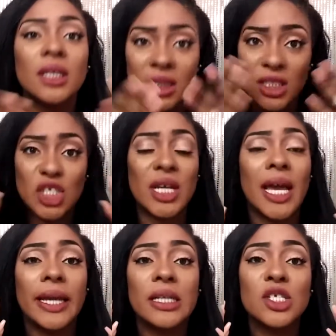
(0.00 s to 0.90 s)
the
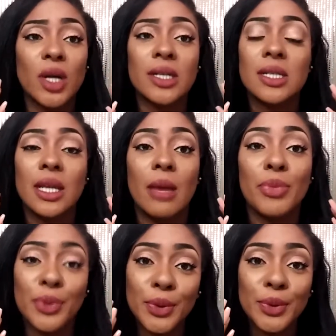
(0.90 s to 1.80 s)
shine starts to come
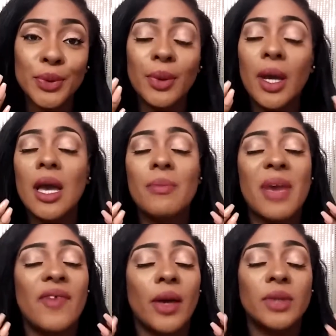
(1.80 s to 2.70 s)
through
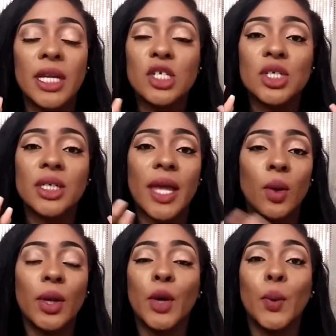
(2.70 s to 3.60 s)
my foundation. I
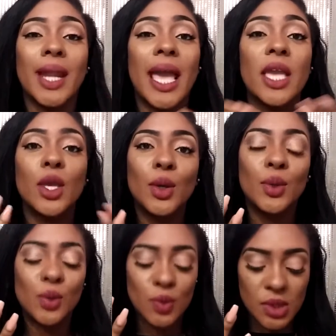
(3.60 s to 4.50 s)
don't care what I
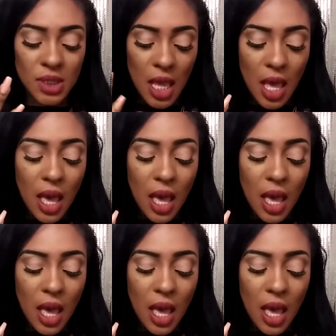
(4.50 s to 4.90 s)
use.